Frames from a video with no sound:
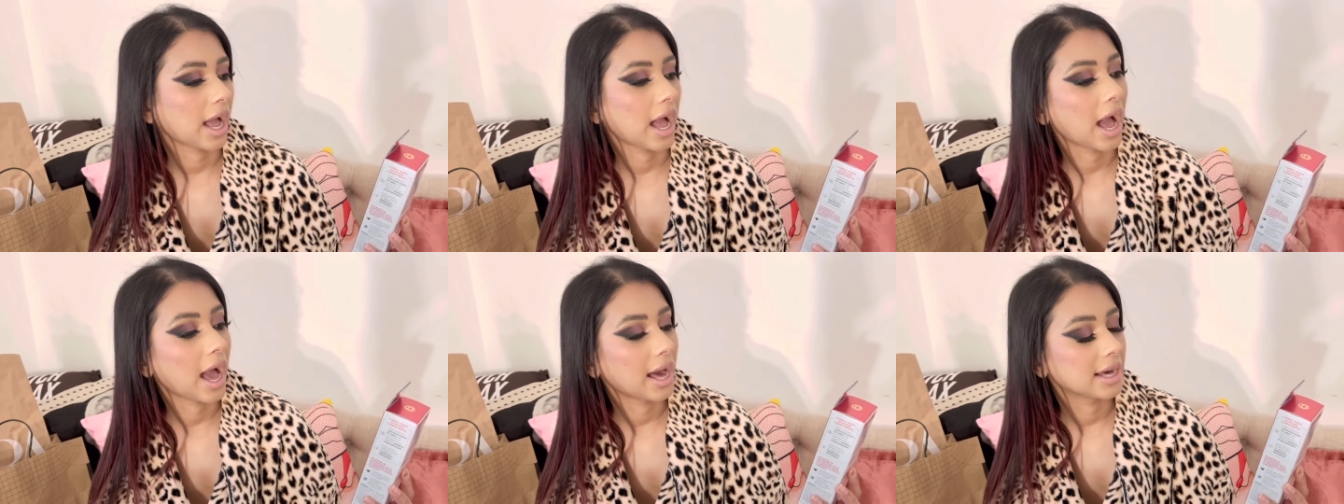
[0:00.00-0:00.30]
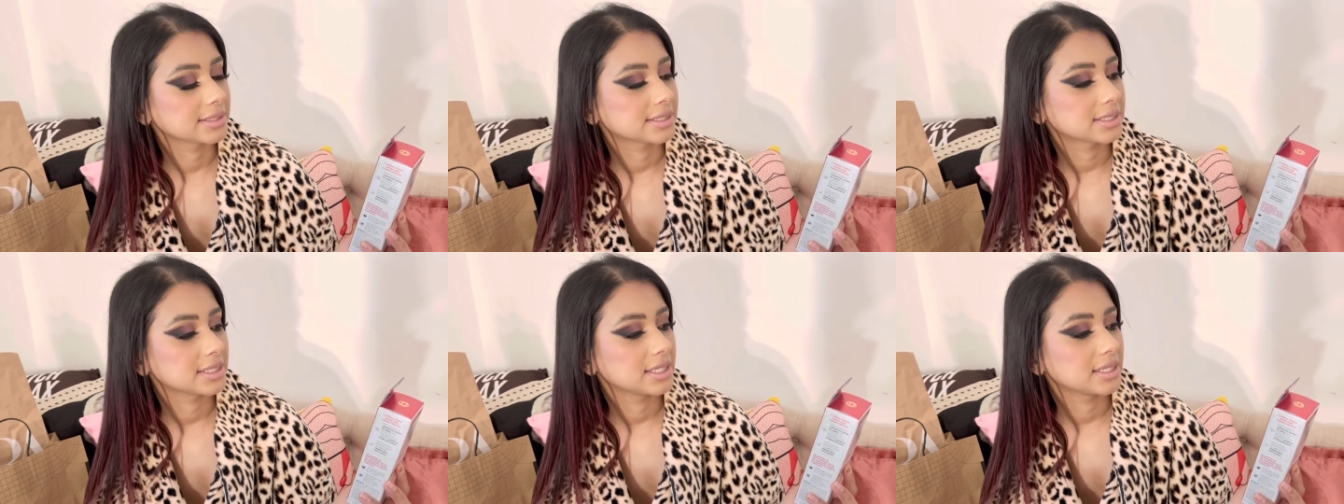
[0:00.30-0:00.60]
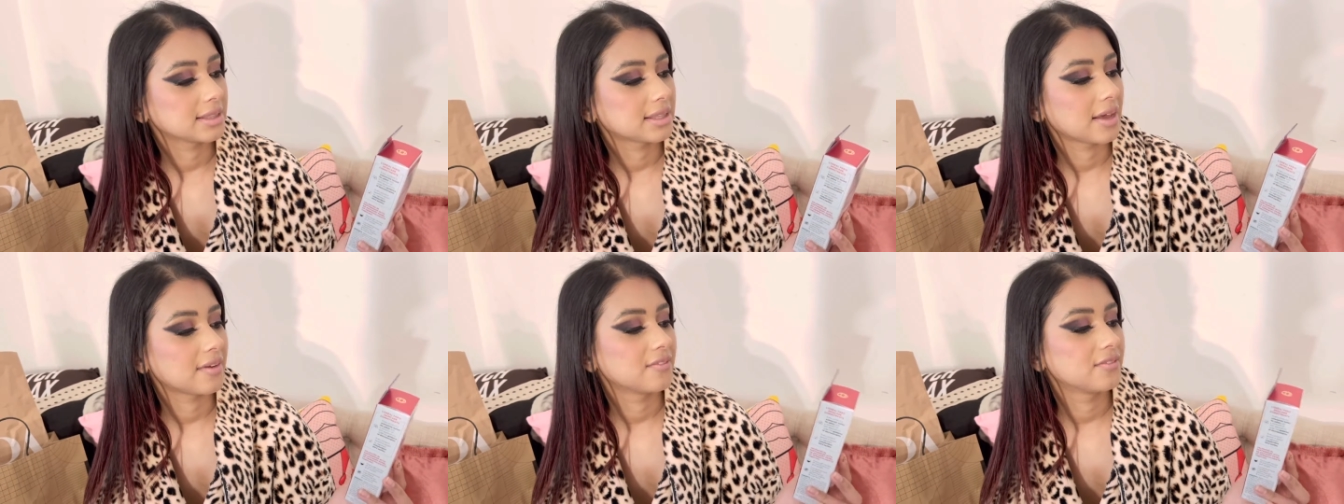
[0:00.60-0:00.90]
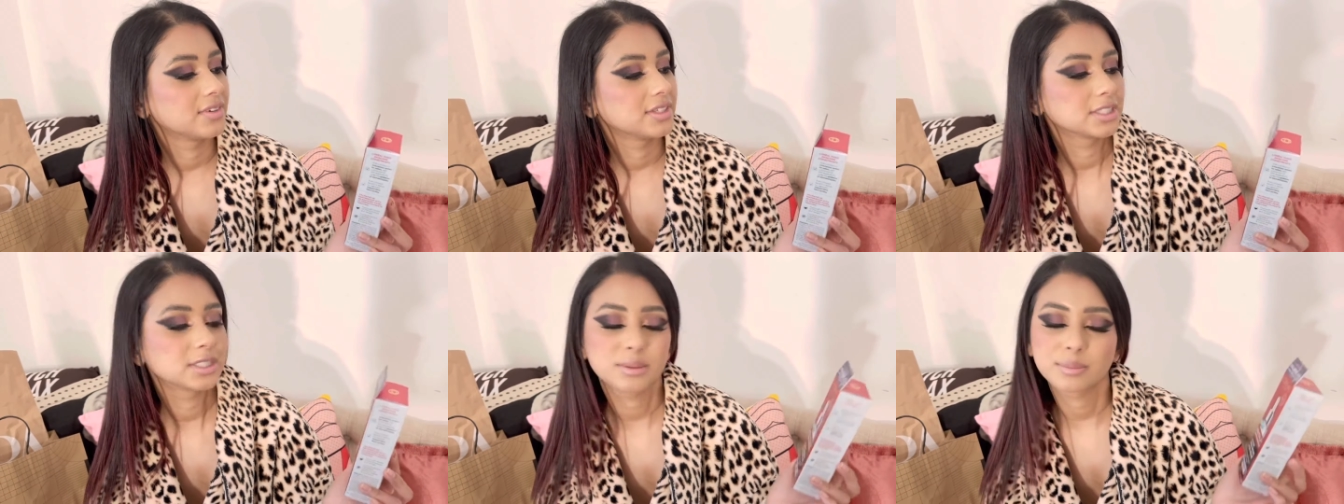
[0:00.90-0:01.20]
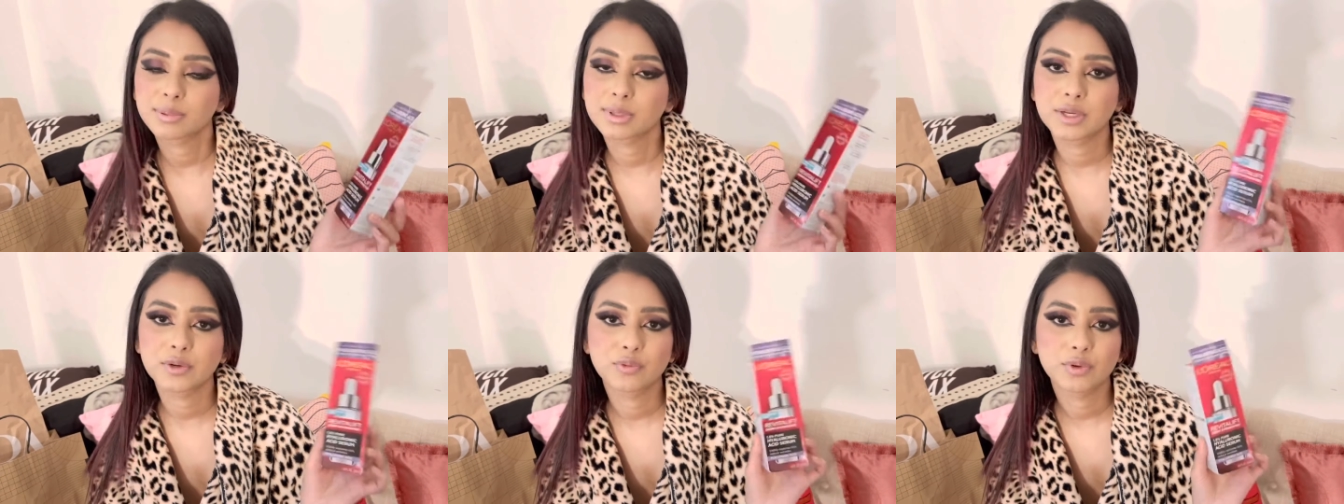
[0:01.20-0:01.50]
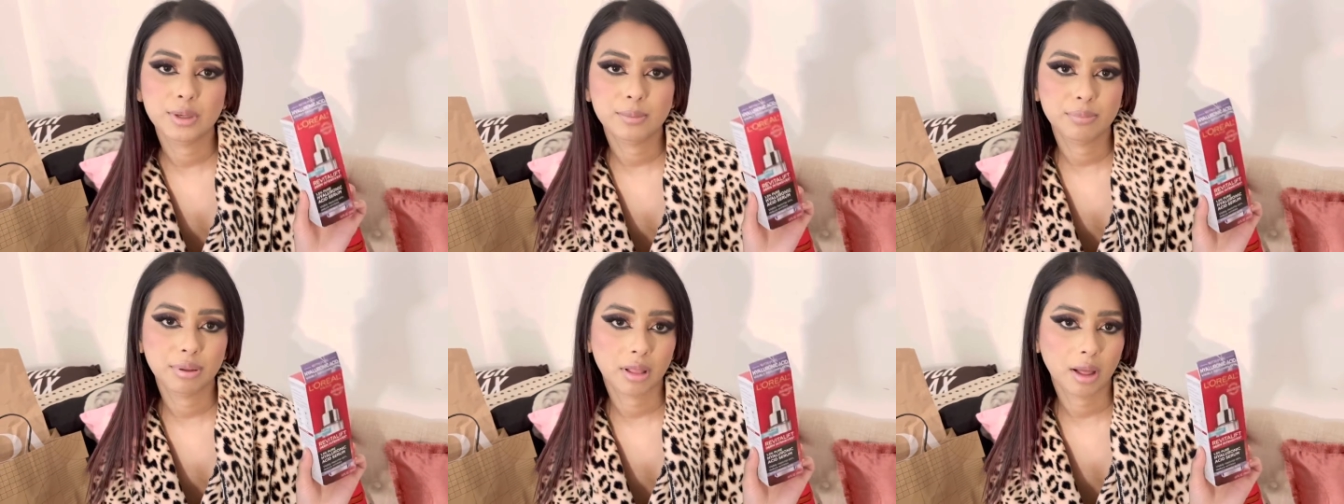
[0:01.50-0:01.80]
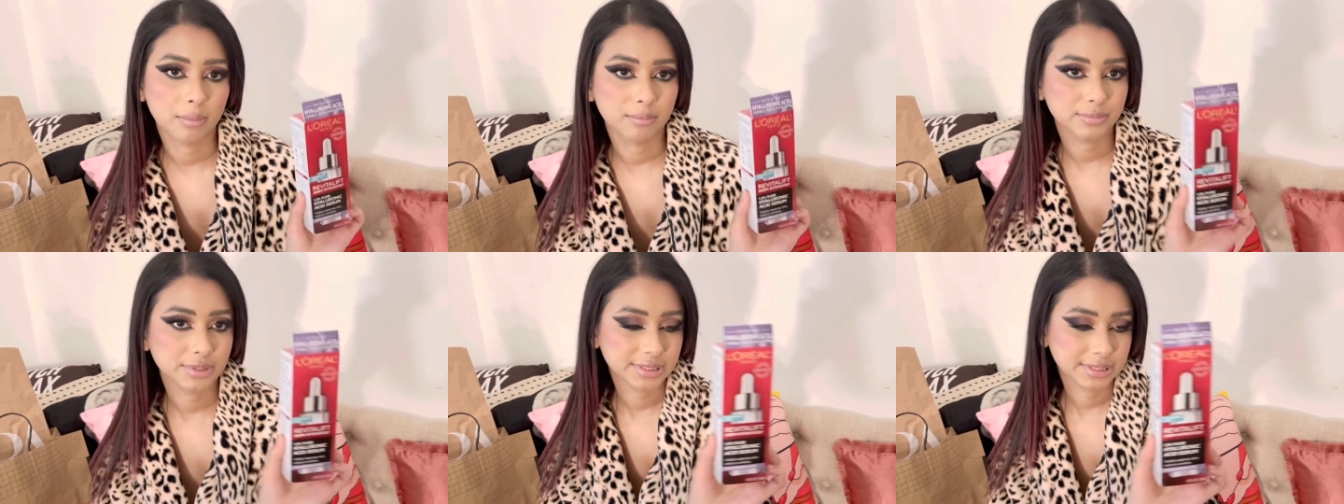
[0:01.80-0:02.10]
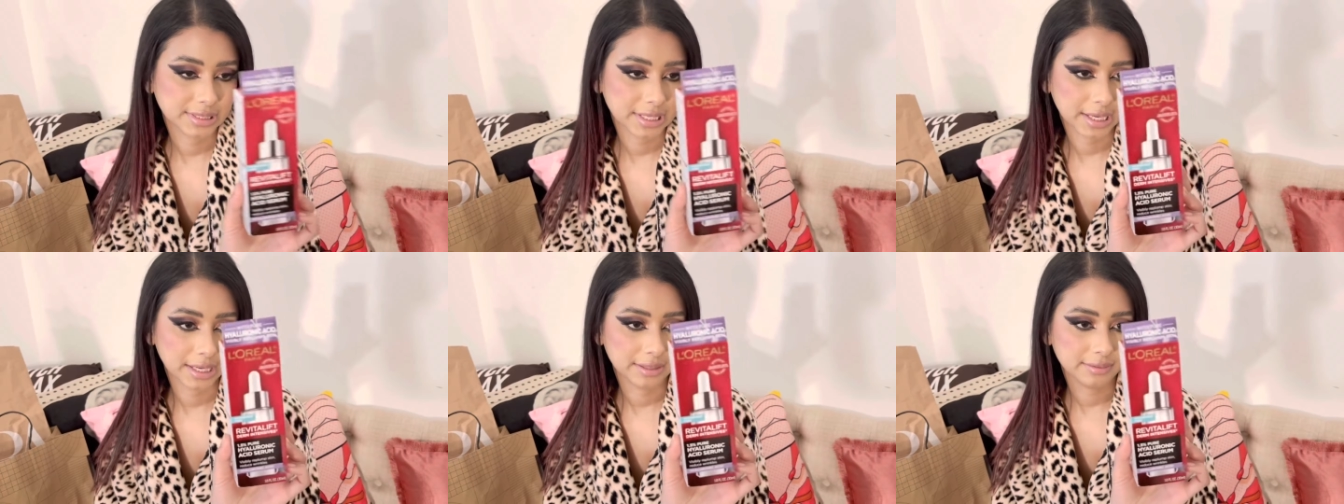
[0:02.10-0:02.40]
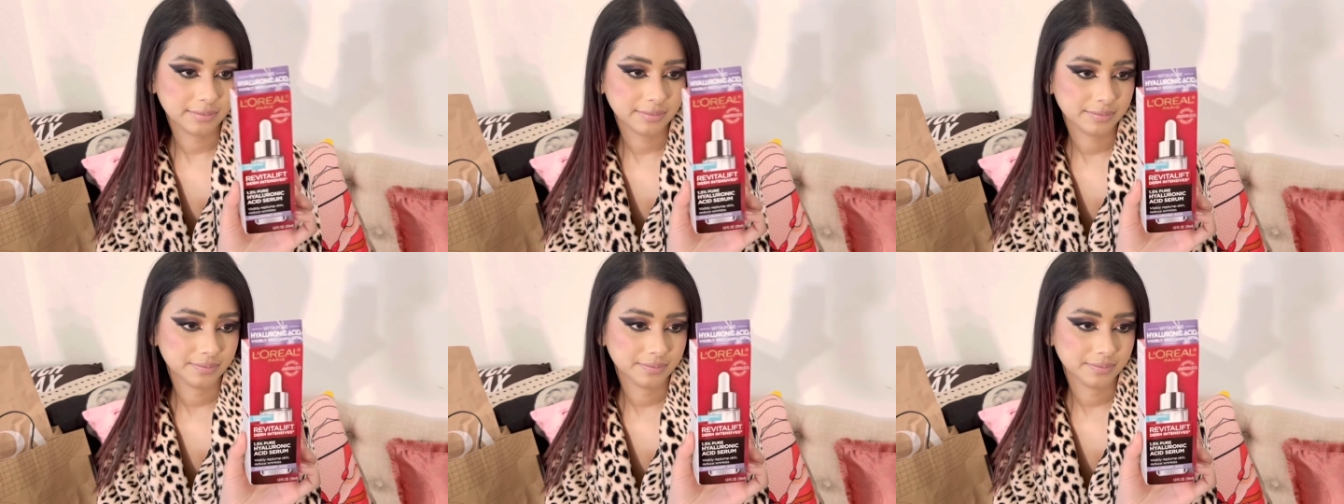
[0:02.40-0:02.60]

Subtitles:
acid that visibly replumps skin.